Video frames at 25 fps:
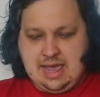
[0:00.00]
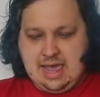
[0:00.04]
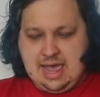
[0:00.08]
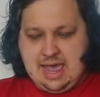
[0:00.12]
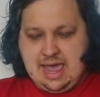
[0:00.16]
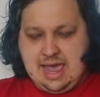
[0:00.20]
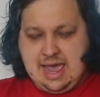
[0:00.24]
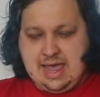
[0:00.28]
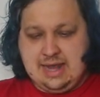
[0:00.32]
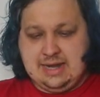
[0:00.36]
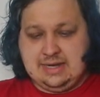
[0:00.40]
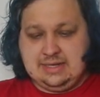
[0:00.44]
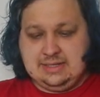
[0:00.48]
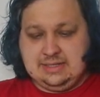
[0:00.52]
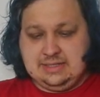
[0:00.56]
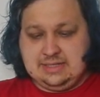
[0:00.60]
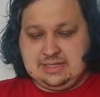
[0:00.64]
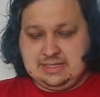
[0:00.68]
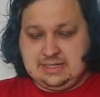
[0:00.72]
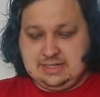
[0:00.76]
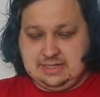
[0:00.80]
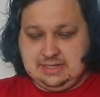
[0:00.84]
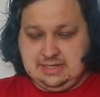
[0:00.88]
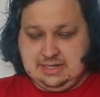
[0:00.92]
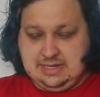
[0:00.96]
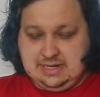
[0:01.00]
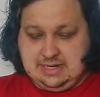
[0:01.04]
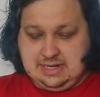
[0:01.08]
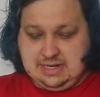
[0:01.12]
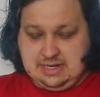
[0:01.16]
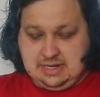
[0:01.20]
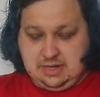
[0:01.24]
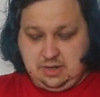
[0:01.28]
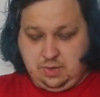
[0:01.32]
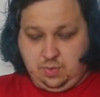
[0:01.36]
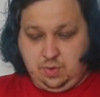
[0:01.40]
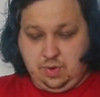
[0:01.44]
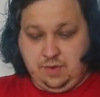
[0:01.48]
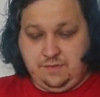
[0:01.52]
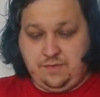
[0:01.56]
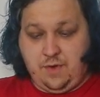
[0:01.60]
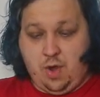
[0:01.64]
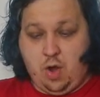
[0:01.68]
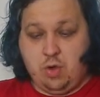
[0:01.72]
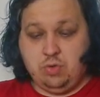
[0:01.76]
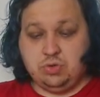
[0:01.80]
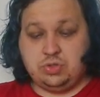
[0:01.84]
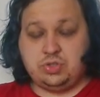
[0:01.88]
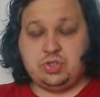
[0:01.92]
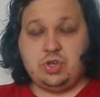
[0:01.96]
And we've
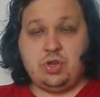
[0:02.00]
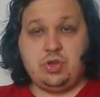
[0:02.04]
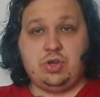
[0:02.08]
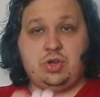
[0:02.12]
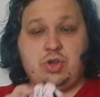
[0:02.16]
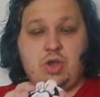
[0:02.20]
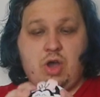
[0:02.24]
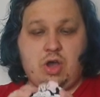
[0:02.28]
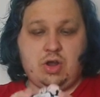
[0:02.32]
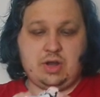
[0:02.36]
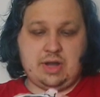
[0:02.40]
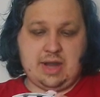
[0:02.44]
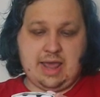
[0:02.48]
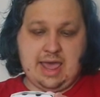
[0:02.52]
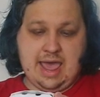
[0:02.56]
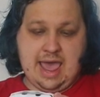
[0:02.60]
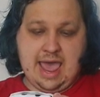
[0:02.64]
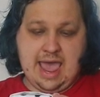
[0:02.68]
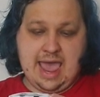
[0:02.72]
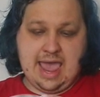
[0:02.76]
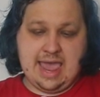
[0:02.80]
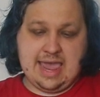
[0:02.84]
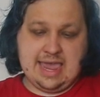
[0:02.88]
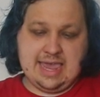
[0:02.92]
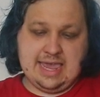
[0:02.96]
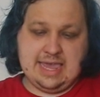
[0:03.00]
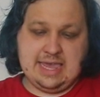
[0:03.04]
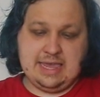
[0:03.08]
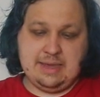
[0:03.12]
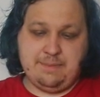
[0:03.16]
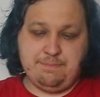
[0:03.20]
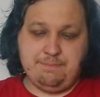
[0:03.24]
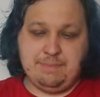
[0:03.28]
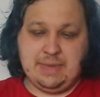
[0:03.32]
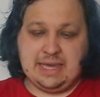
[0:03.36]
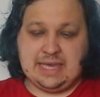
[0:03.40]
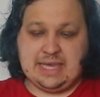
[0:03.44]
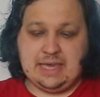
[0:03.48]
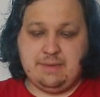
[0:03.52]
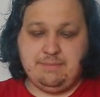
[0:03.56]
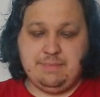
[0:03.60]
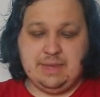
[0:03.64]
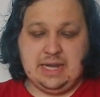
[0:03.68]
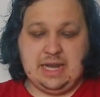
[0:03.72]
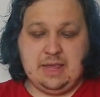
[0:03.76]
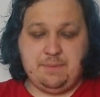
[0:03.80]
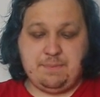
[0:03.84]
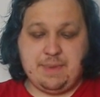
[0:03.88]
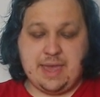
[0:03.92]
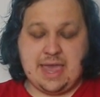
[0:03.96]
also got a Mickey
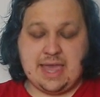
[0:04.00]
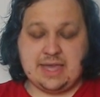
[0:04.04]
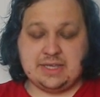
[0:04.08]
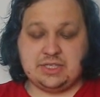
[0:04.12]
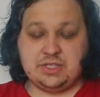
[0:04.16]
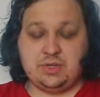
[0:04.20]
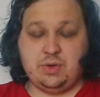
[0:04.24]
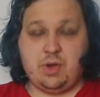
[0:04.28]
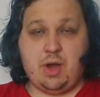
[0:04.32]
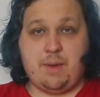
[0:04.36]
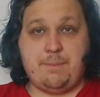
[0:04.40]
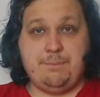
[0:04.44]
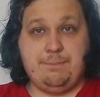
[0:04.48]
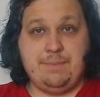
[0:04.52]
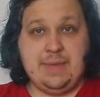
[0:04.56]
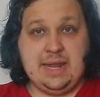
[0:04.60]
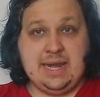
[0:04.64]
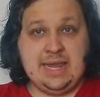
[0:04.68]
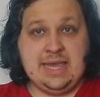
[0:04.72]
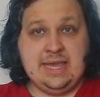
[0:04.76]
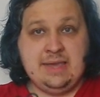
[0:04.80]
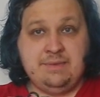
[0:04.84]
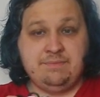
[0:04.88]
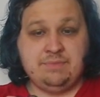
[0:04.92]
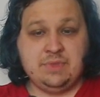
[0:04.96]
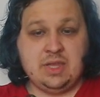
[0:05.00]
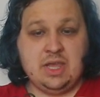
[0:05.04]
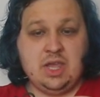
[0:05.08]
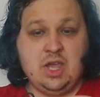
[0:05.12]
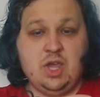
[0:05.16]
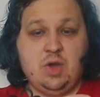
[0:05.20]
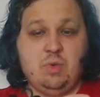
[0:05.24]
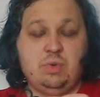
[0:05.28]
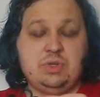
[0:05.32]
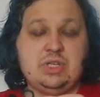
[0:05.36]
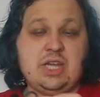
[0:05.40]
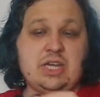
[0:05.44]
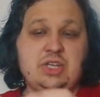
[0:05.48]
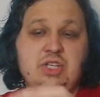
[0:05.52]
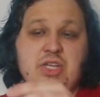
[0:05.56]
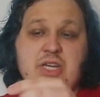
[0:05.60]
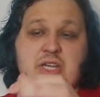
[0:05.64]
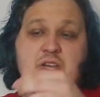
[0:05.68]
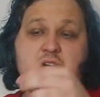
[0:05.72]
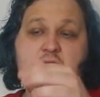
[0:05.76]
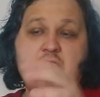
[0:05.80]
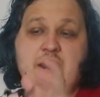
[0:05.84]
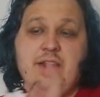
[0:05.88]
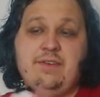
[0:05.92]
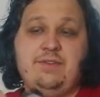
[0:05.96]
Minnie pair. So we've got Minnie, which
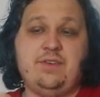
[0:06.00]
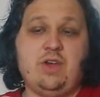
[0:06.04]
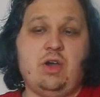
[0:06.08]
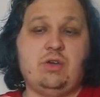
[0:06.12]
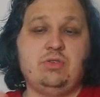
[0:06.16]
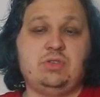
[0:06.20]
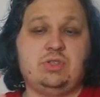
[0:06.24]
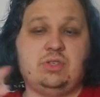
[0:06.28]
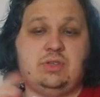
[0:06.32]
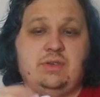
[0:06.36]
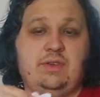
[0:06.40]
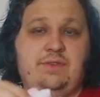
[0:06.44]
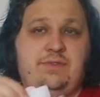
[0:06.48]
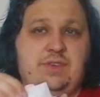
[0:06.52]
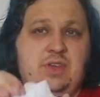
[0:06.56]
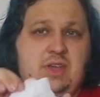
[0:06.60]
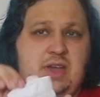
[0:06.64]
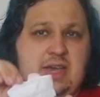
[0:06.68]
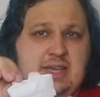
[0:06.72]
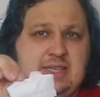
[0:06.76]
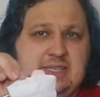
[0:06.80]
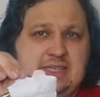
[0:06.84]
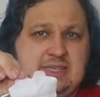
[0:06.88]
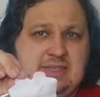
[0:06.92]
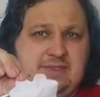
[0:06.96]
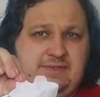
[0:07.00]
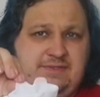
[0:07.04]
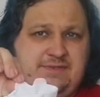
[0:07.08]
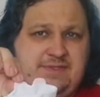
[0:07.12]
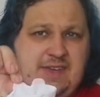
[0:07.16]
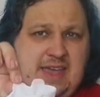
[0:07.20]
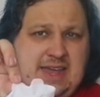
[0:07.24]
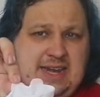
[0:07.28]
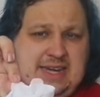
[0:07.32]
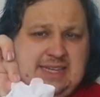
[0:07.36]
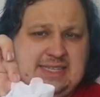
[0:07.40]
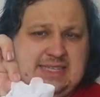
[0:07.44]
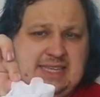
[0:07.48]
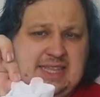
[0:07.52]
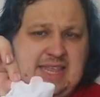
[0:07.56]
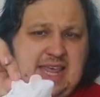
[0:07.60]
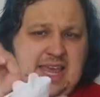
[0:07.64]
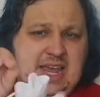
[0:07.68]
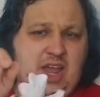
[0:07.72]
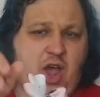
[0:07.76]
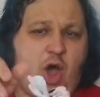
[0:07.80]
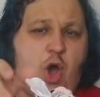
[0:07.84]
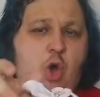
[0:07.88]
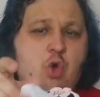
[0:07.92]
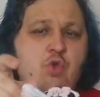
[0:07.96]
actually kind of goes, if you guys can vaguely see,
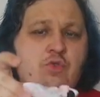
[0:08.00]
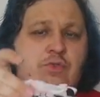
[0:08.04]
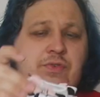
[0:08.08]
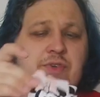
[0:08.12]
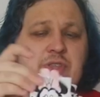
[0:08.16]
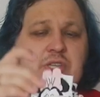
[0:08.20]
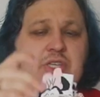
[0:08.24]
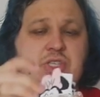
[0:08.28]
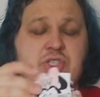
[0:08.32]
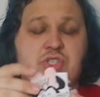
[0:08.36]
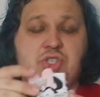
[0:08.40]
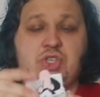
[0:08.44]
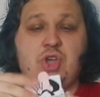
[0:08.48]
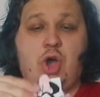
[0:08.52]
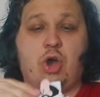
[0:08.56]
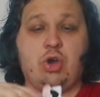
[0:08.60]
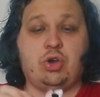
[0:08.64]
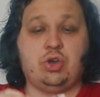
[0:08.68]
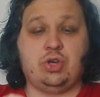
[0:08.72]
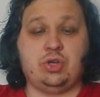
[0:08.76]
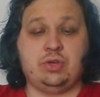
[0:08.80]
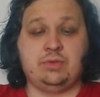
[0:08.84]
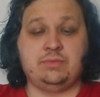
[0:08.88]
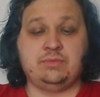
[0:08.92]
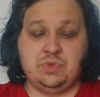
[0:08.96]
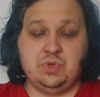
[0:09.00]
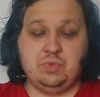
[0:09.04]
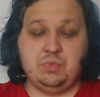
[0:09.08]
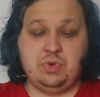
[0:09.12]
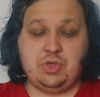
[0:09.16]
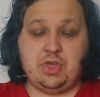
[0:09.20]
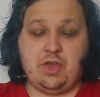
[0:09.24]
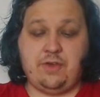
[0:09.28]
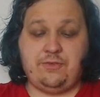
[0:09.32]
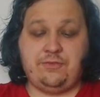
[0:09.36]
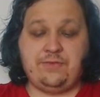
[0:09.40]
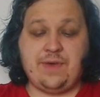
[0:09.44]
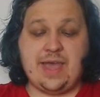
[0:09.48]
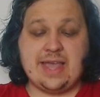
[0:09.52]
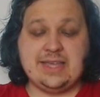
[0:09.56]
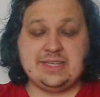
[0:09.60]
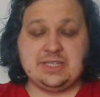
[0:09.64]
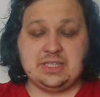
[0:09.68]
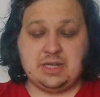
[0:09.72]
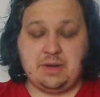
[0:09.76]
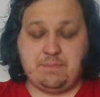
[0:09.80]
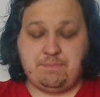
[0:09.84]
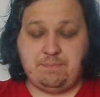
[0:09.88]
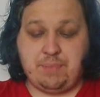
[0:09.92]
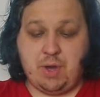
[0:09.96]
like over the sock with her
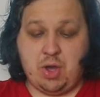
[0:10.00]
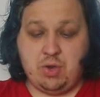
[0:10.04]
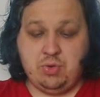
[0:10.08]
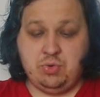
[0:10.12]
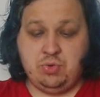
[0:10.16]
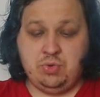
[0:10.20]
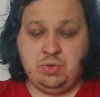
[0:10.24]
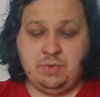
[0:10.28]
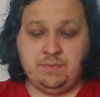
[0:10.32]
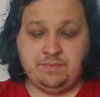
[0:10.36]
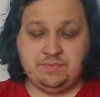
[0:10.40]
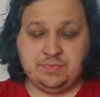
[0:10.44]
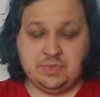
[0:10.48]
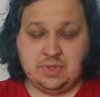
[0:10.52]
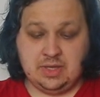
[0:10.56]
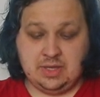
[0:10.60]
face in a bow.